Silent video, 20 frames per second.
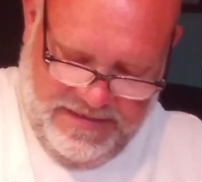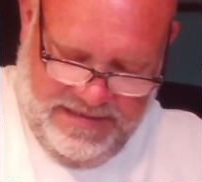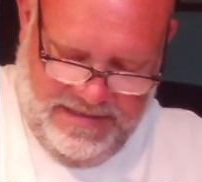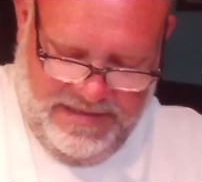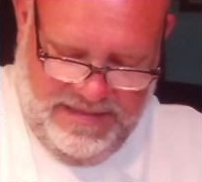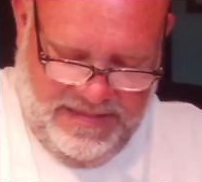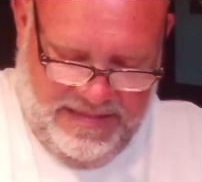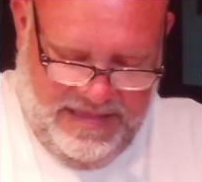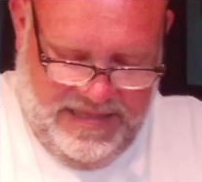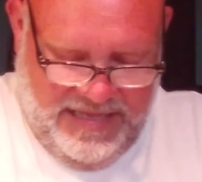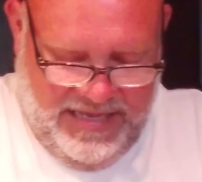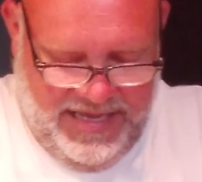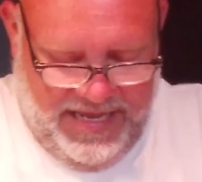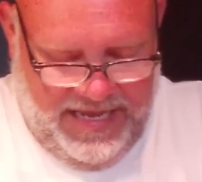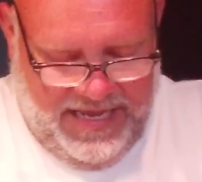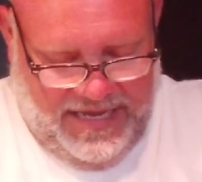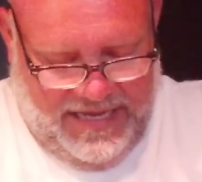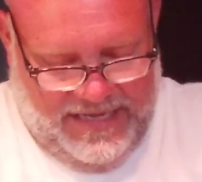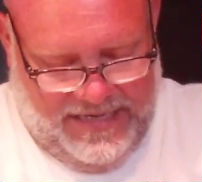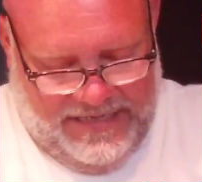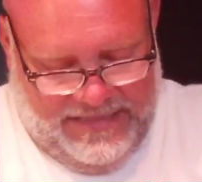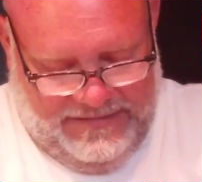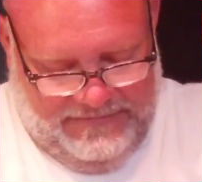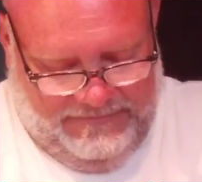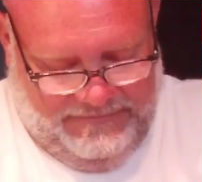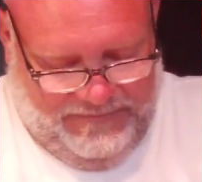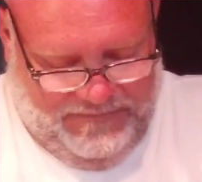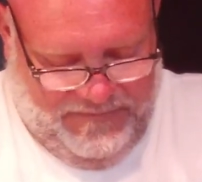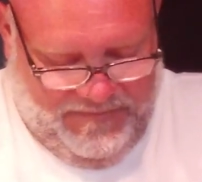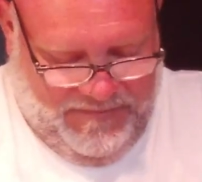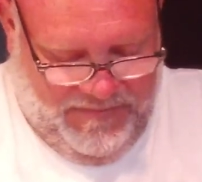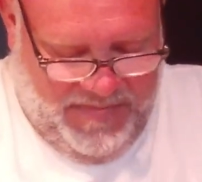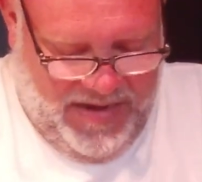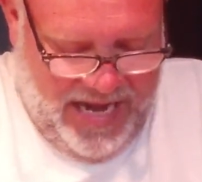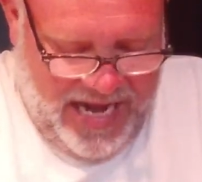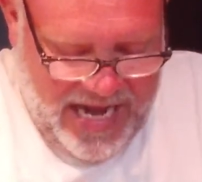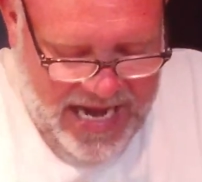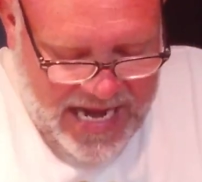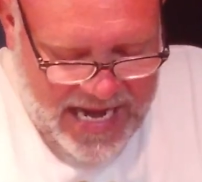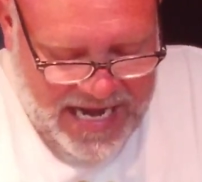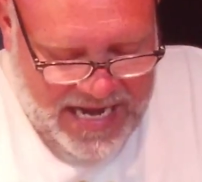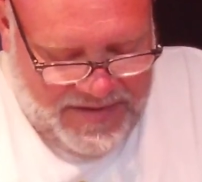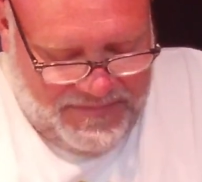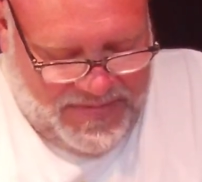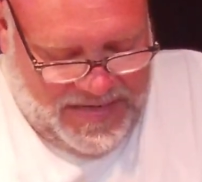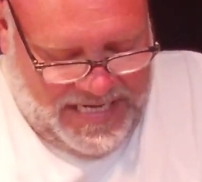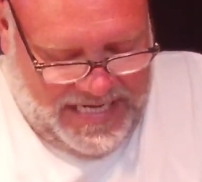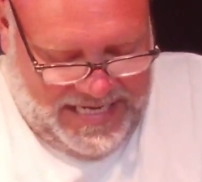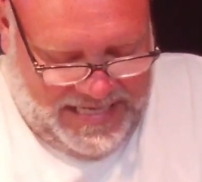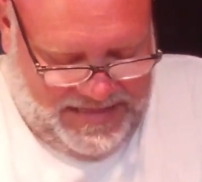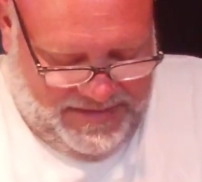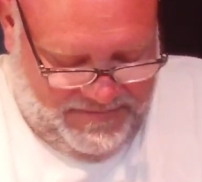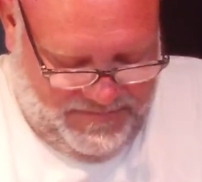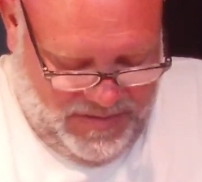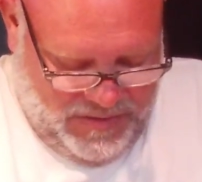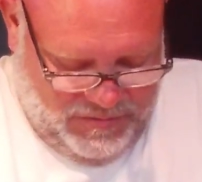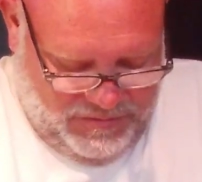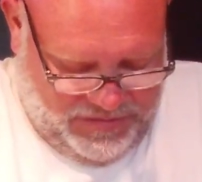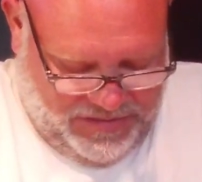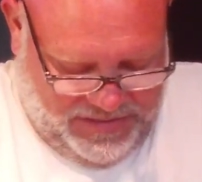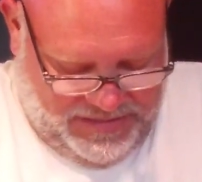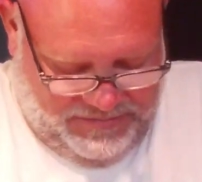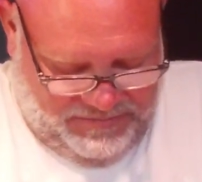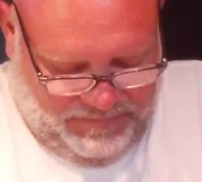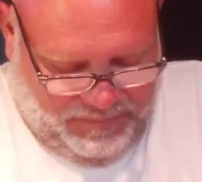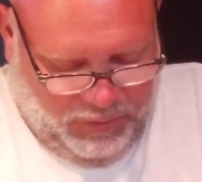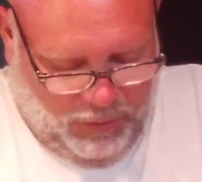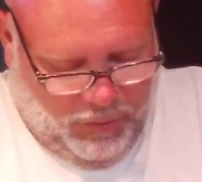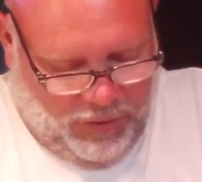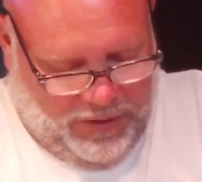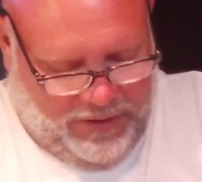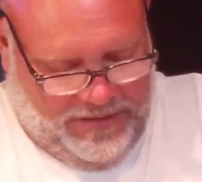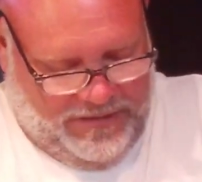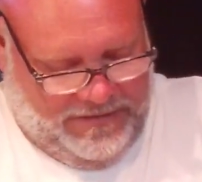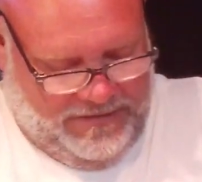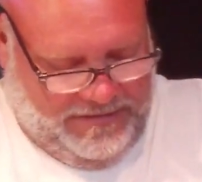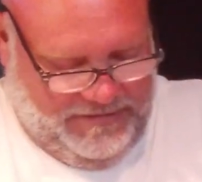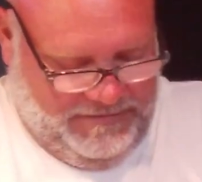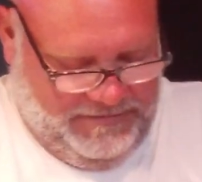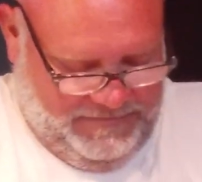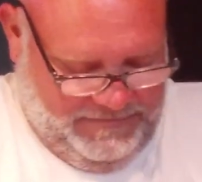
And then maybe the most important